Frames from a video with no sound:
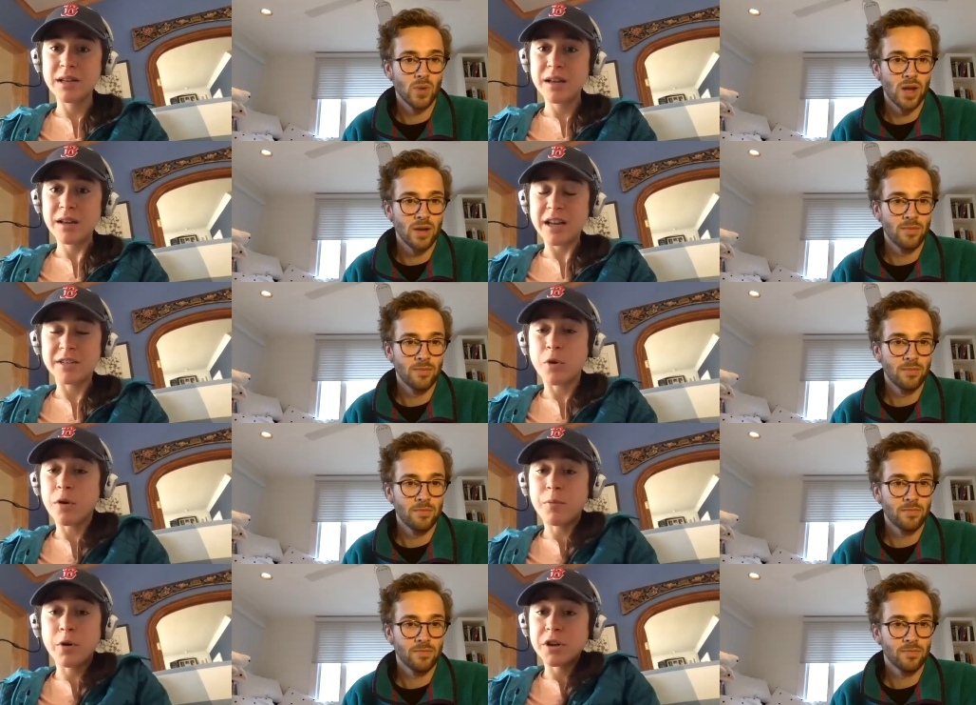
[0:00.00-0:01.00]
Speaker 1: right. it's more
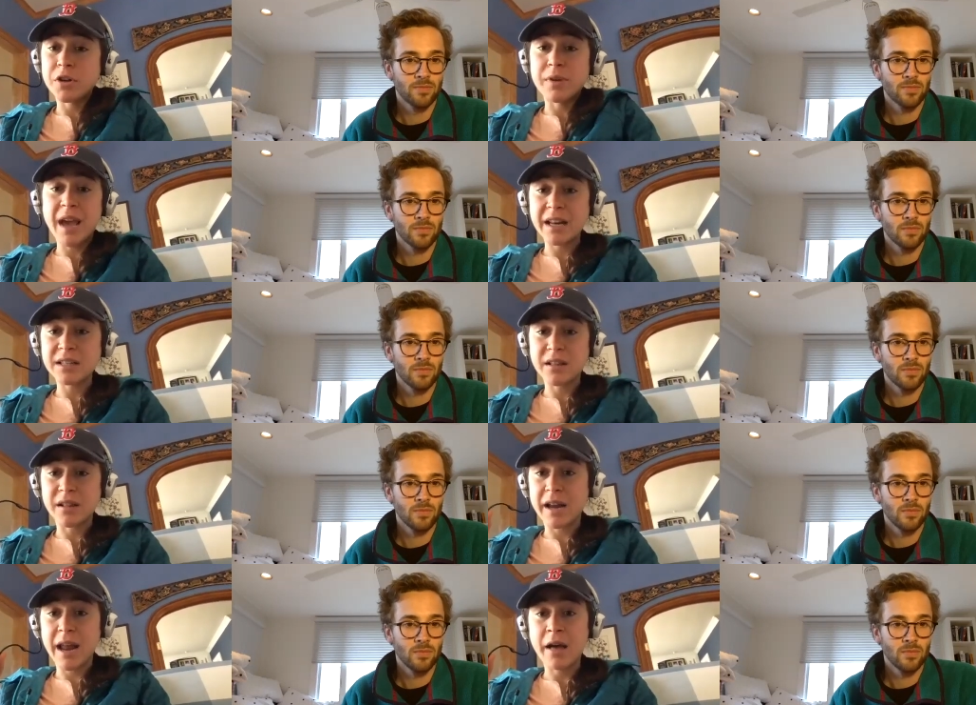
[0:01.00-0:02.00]
important you getting to the
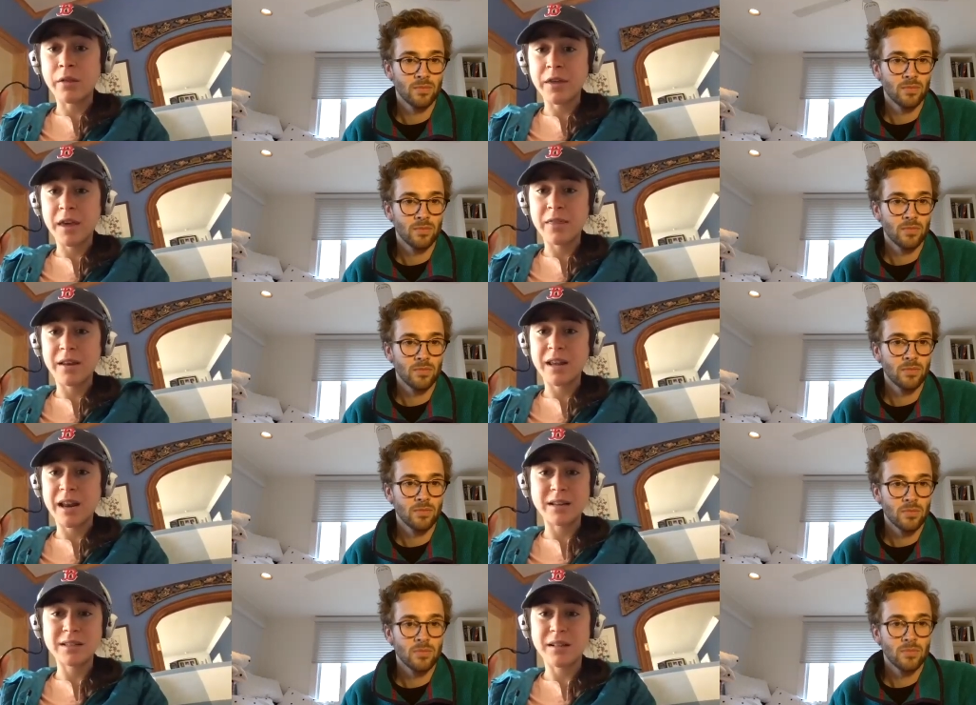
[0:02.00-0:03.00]
line healthy than
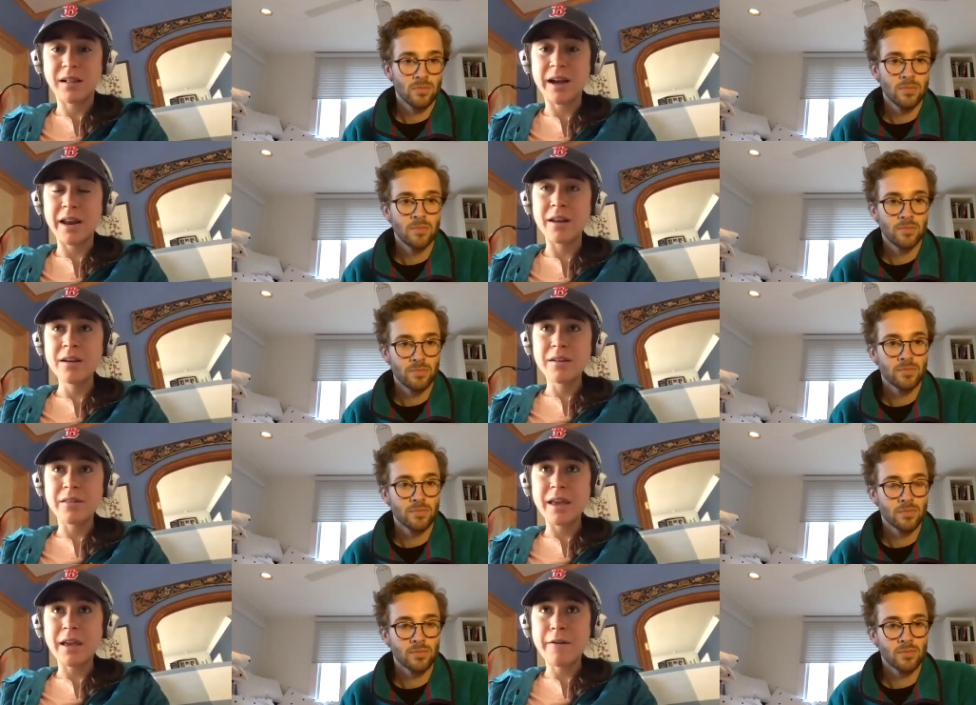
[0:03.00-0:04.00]
getting to the line
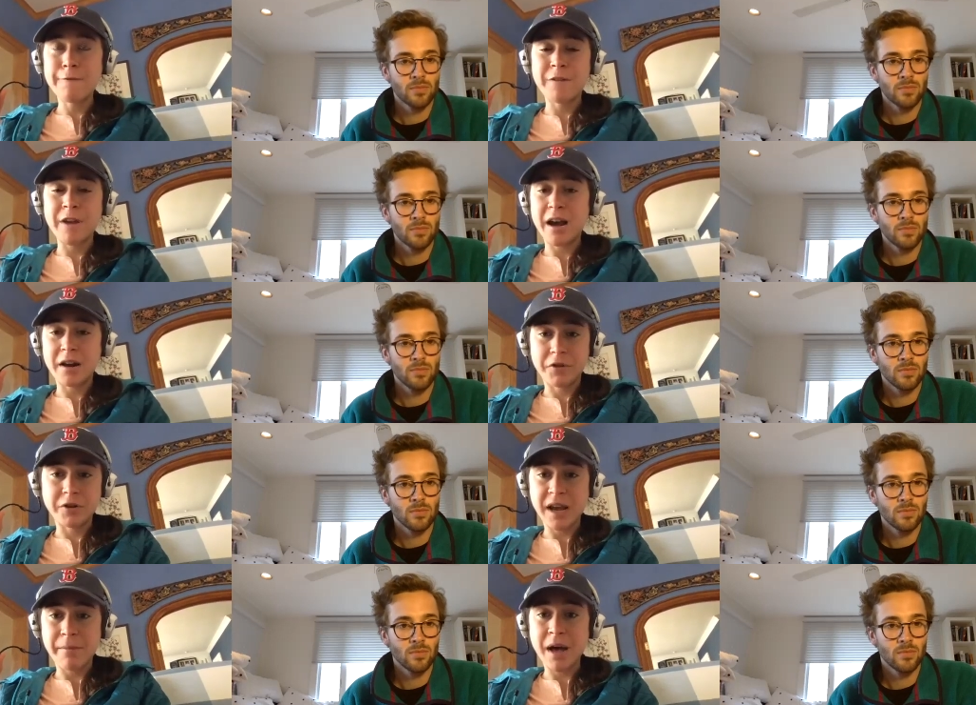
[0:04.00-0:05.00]
like fit out of your
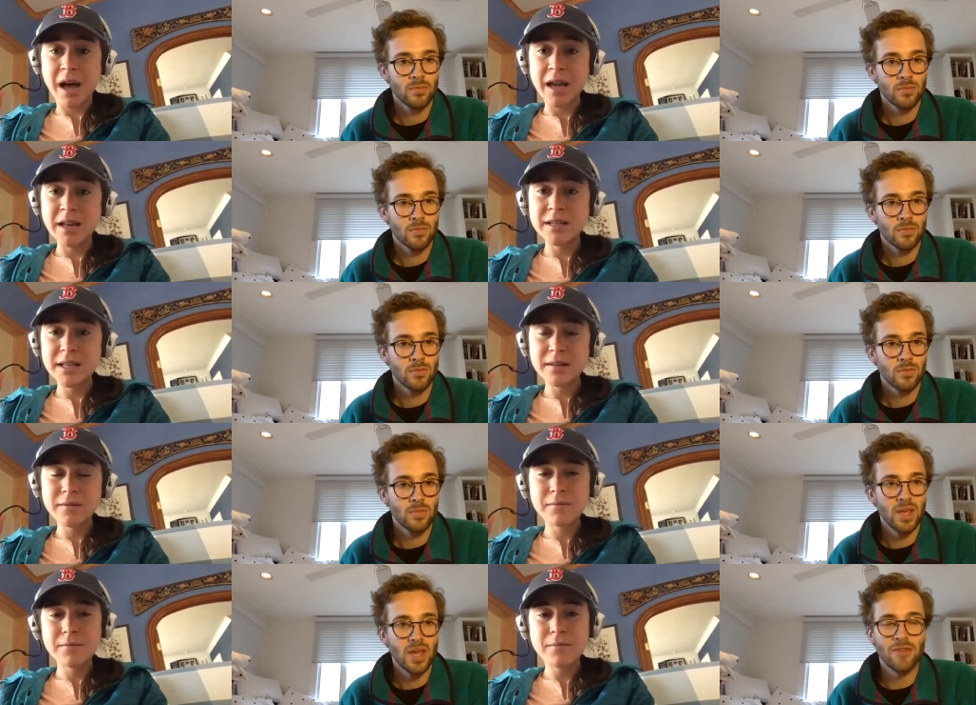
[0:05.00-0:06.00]
damn mind.
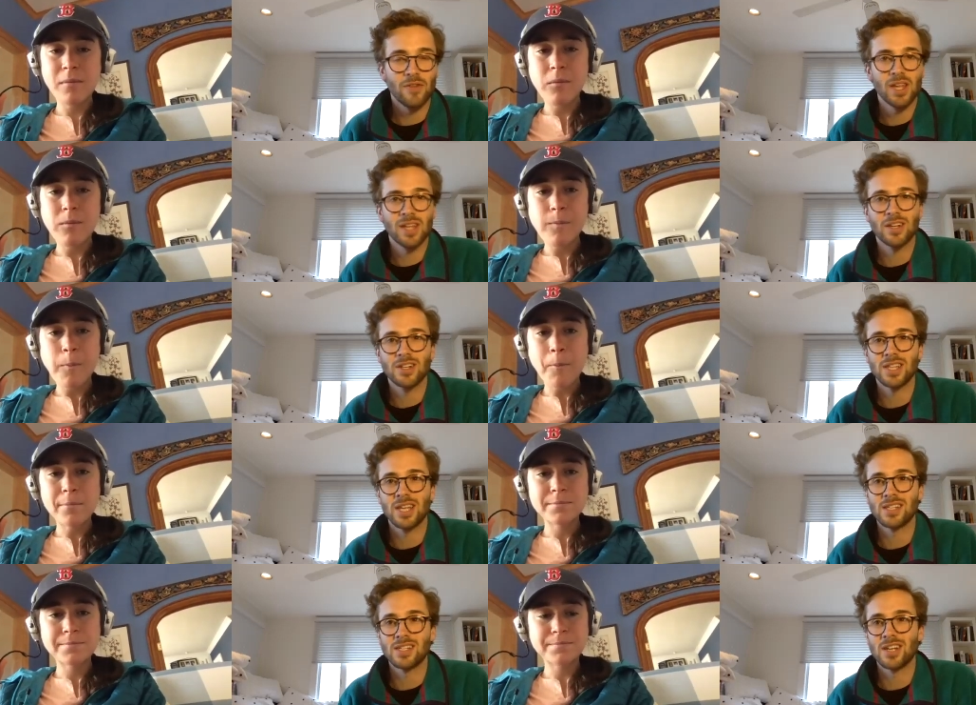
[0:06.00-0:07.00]
Speaker 2: Yeah, I feel like there's
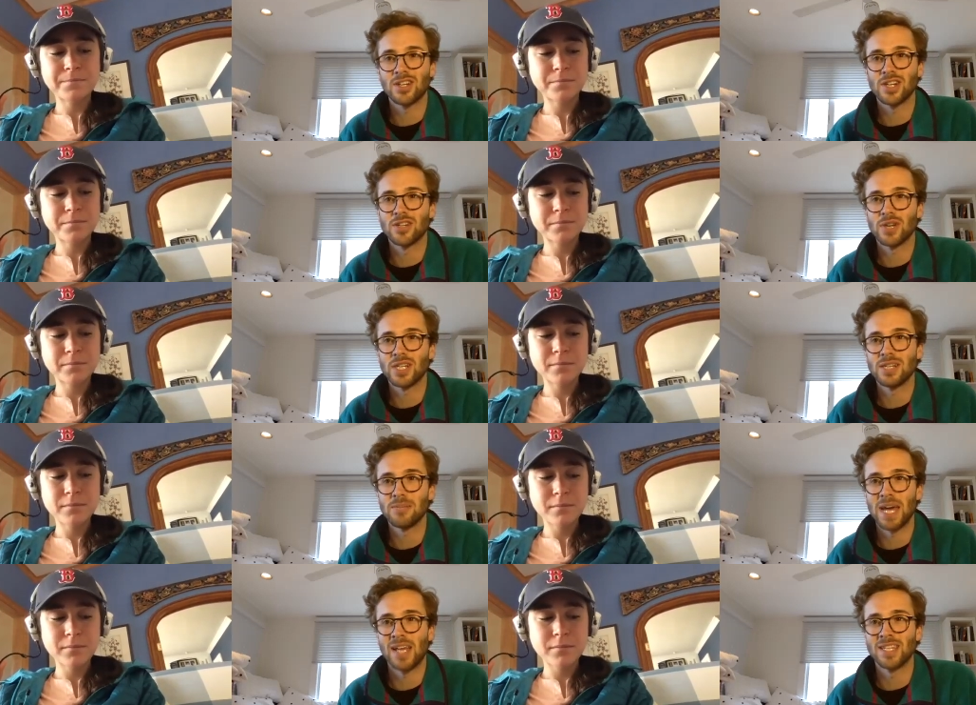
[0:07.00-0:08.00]
that's such an
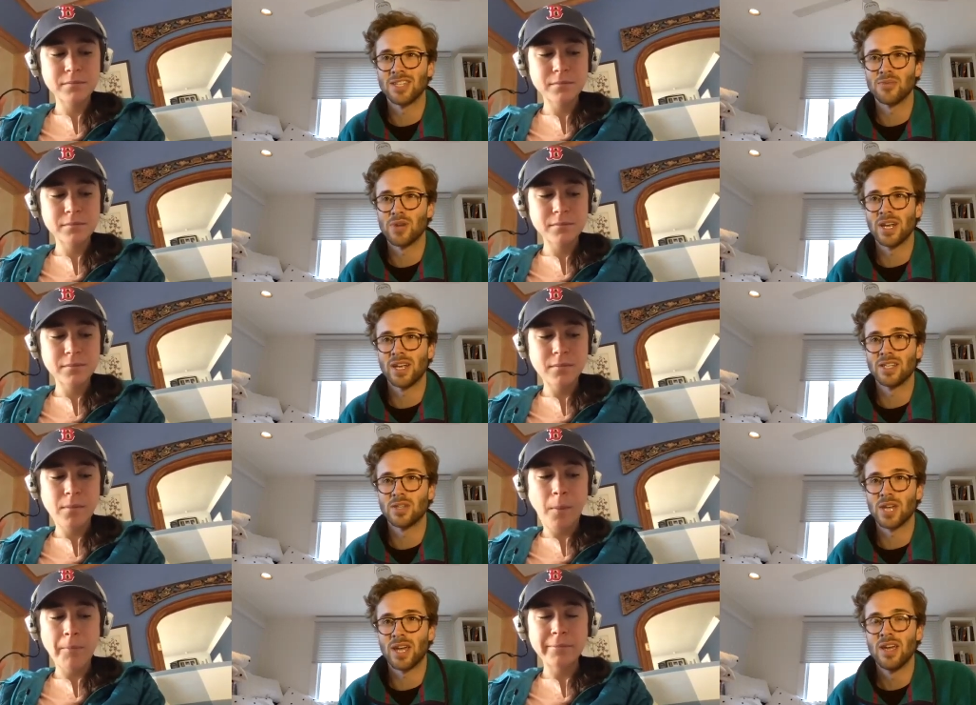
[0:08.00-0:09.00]
interesting balance in running.
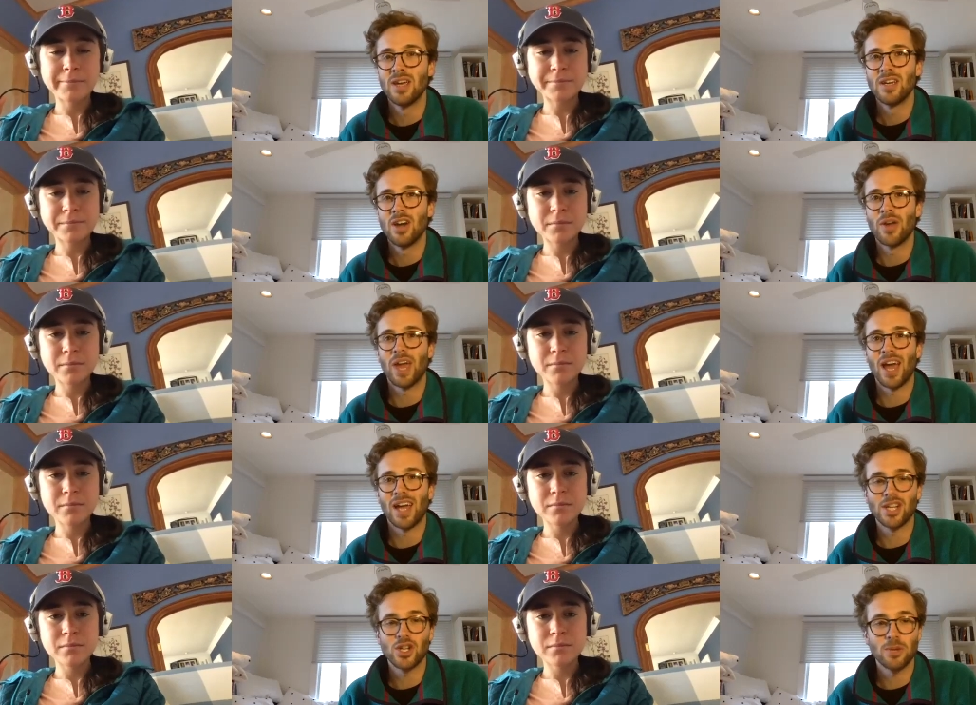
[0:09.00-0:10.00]
It's like, okay,
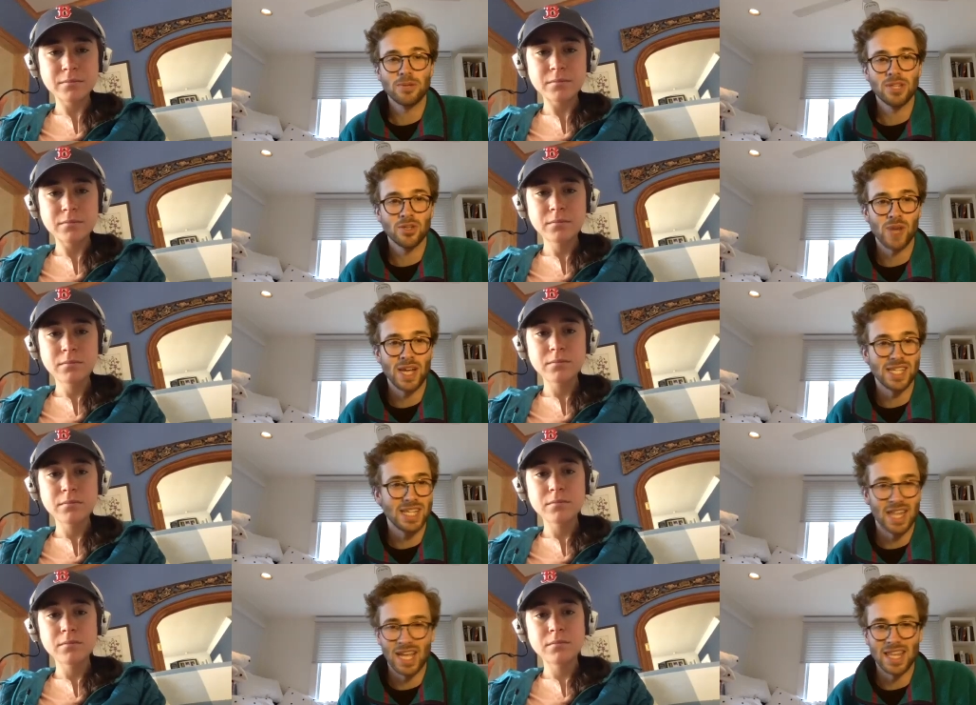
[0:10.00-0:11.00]
I can show up to this
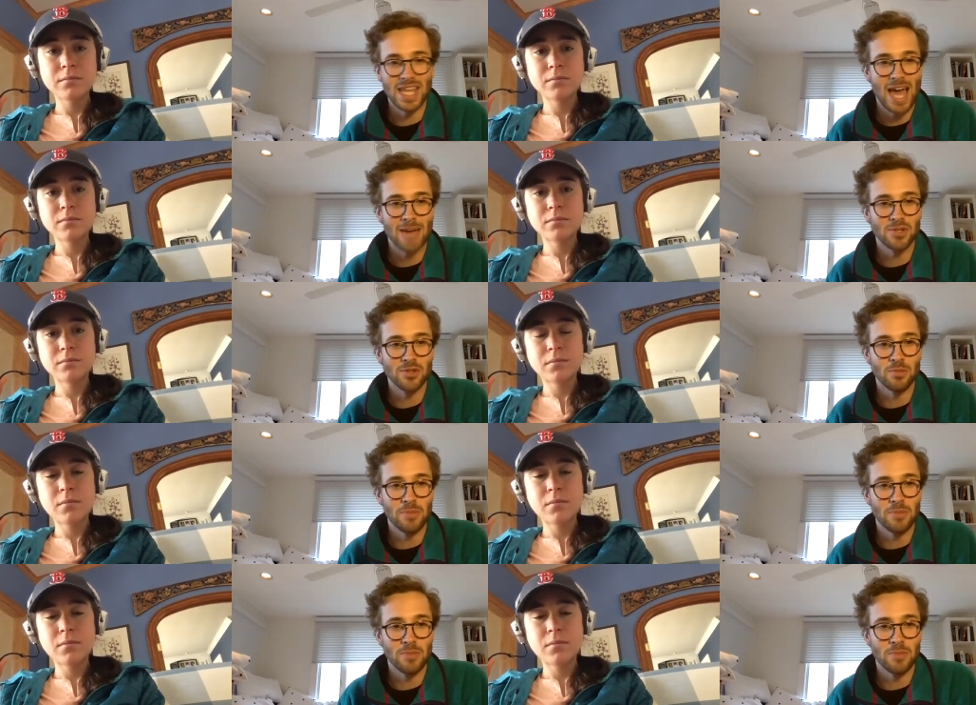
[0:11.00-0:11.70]
race in like the absolute